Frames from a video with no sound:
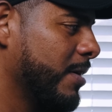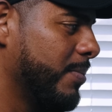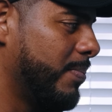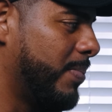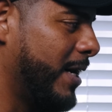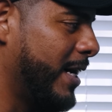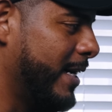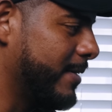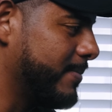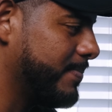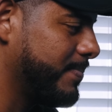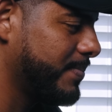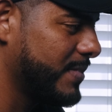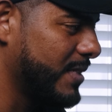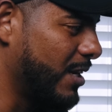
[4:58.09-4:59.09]
But
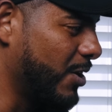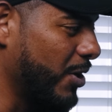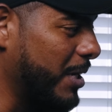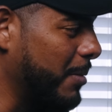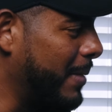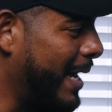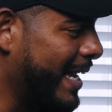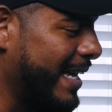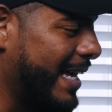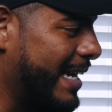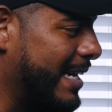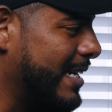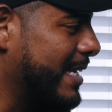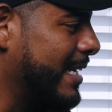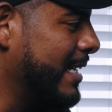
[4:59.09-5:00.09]
looking back at
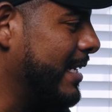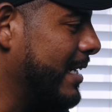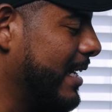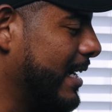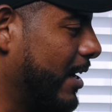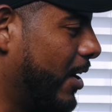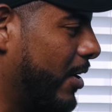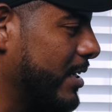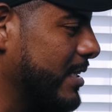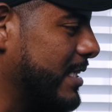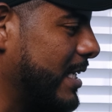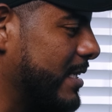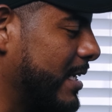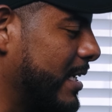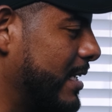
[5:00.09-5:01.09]
it again,
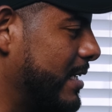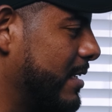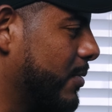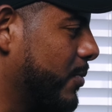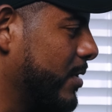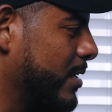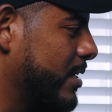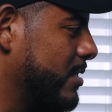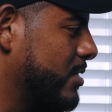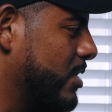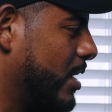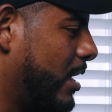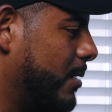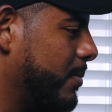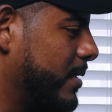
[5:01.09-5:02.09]
honestly, I think he did a really good
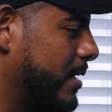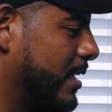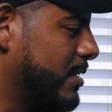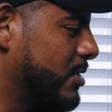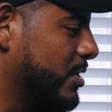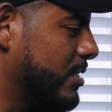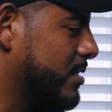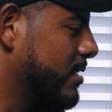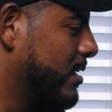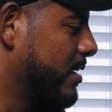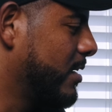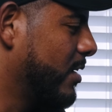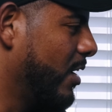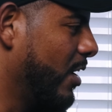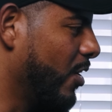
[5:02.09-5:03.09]
job in just
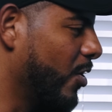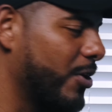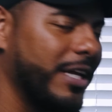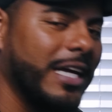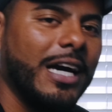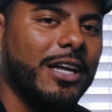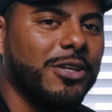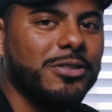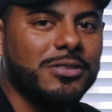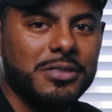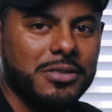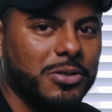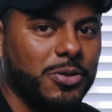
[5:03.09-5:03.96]
learning how to use his